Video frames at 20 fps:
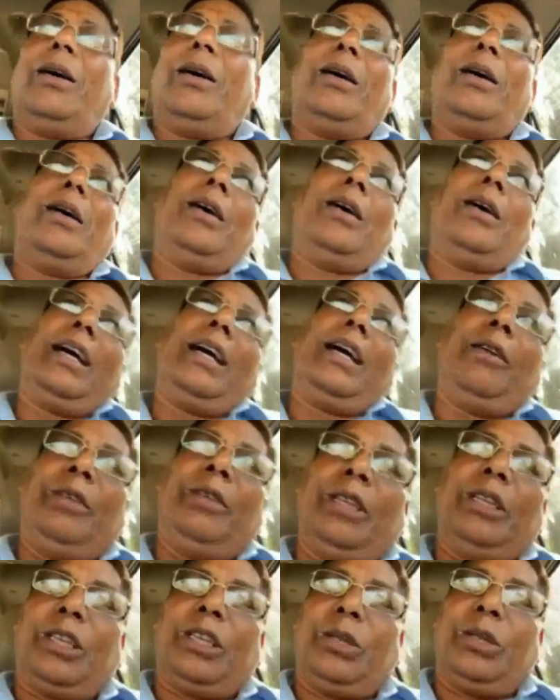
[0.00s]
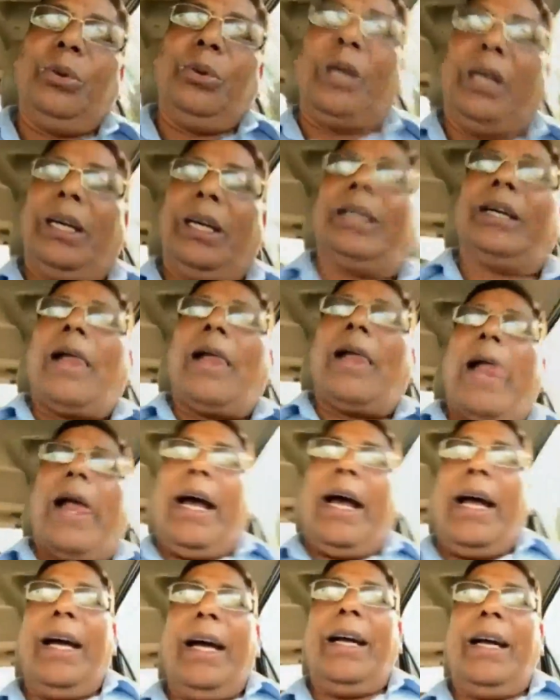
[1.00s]
agribusiness unit,
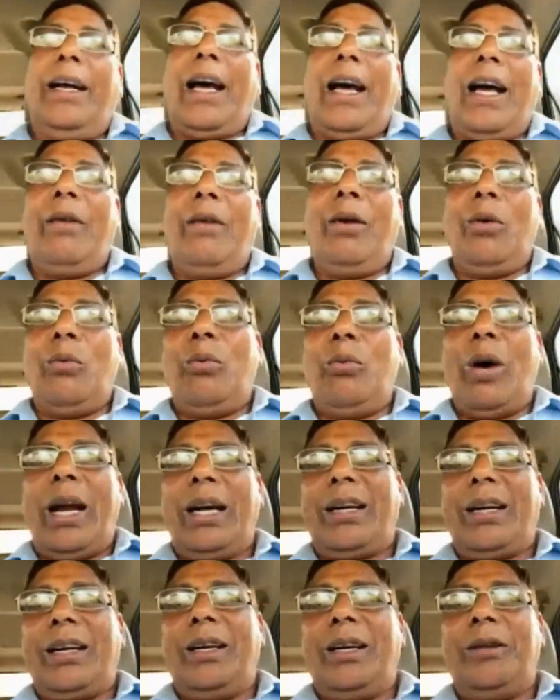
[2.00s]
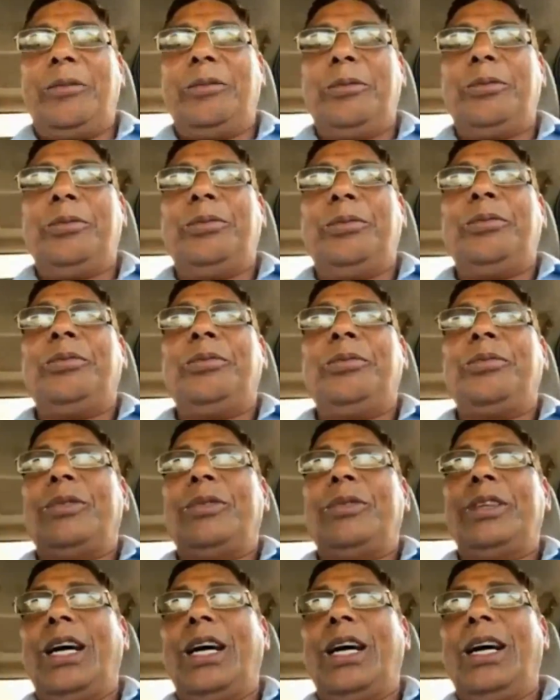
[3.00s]
and I will welcome
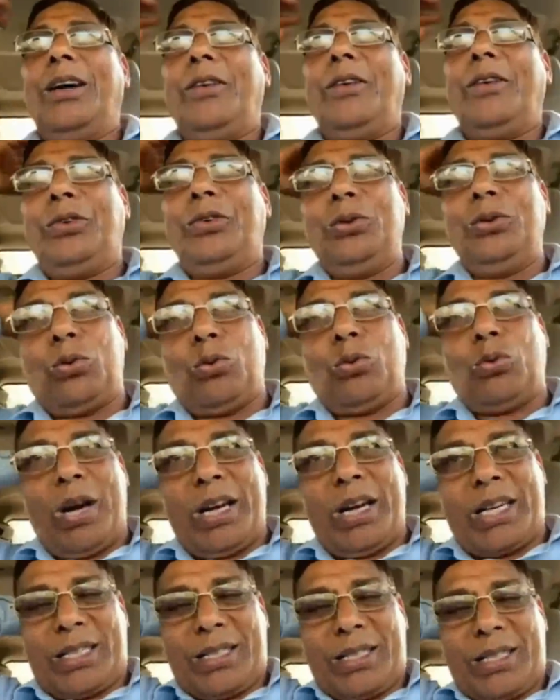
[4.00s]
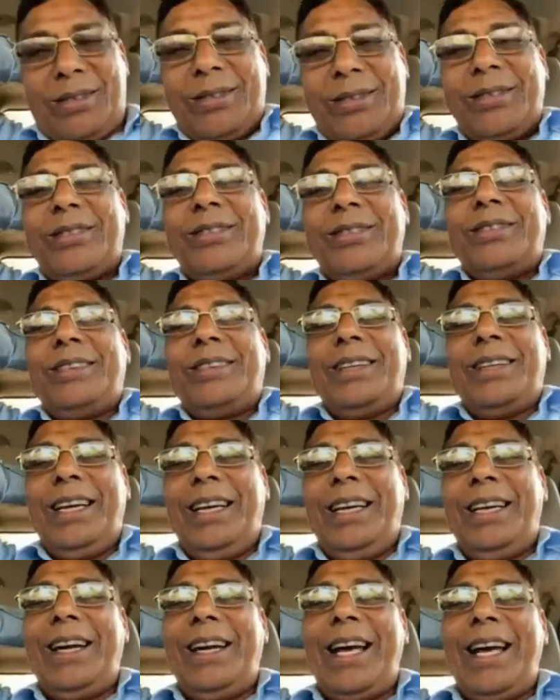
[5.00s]
the few questions
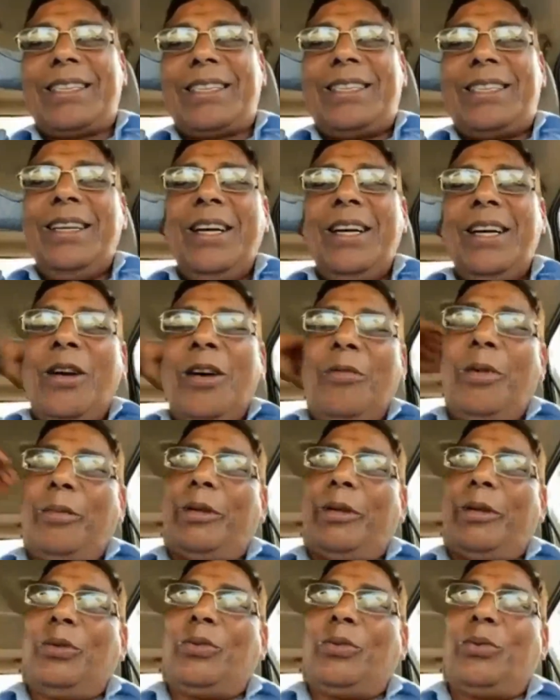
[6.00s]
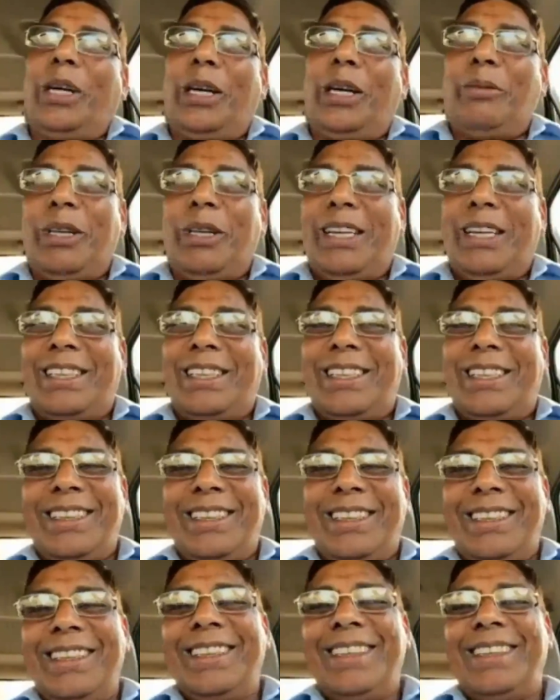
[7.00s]
in next 15-20 minutes.
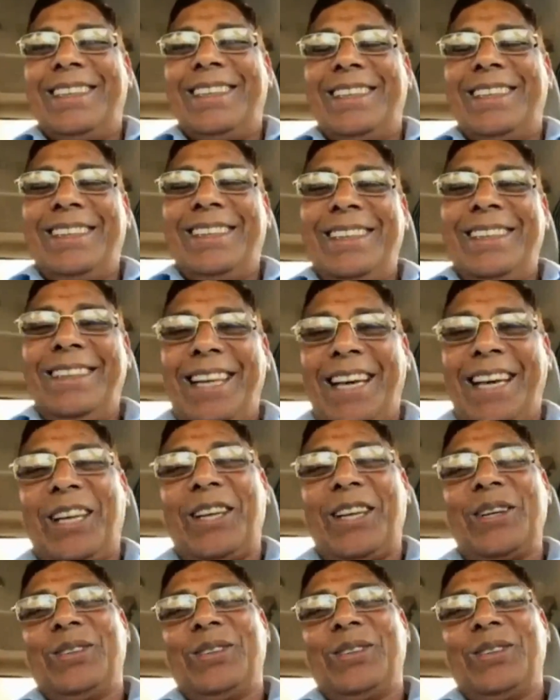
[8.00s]
Thank you.